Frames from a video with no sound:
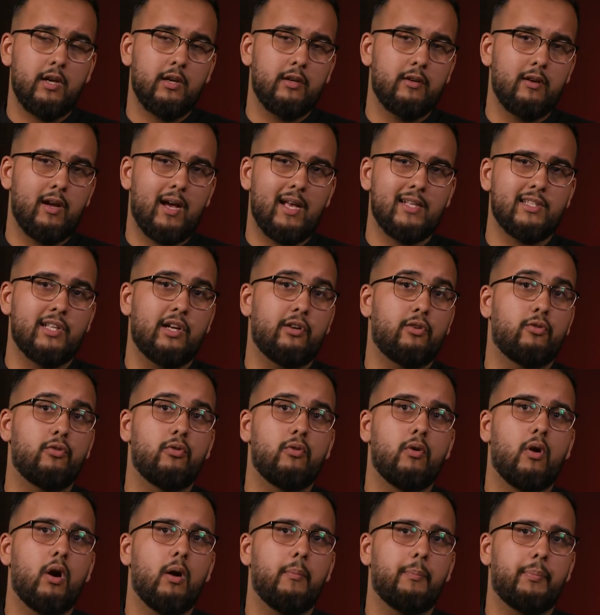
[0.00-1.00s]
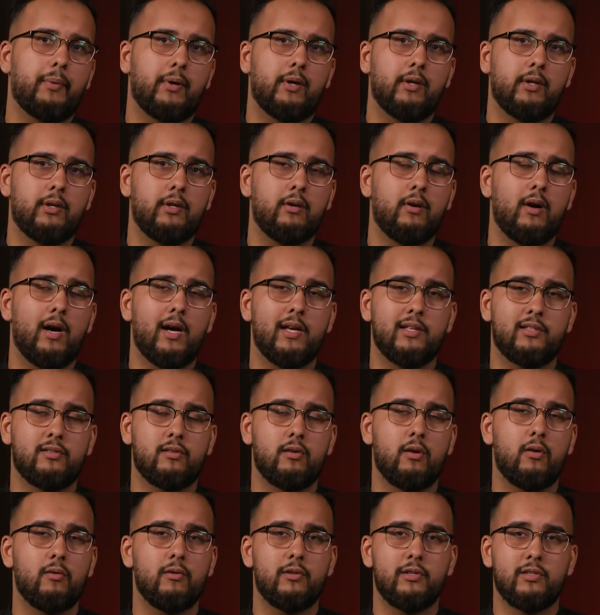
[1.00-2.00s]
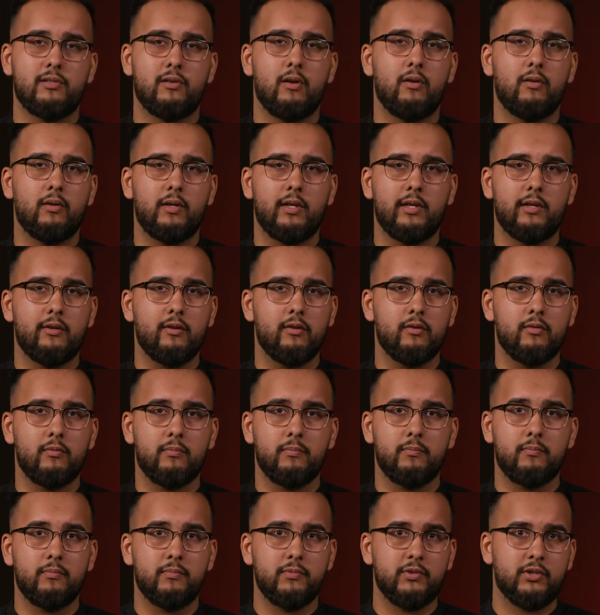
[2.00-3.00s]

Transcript: you know, as I grew up, you know, I slowly, slowly, you know,